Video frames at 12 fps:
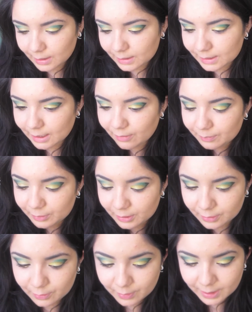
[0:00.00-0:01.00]
Now I'm going
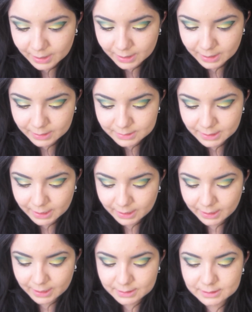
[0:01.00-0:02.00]
to go ahead and
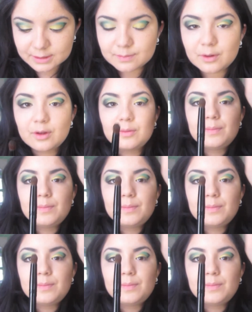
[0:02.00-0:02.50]
take a small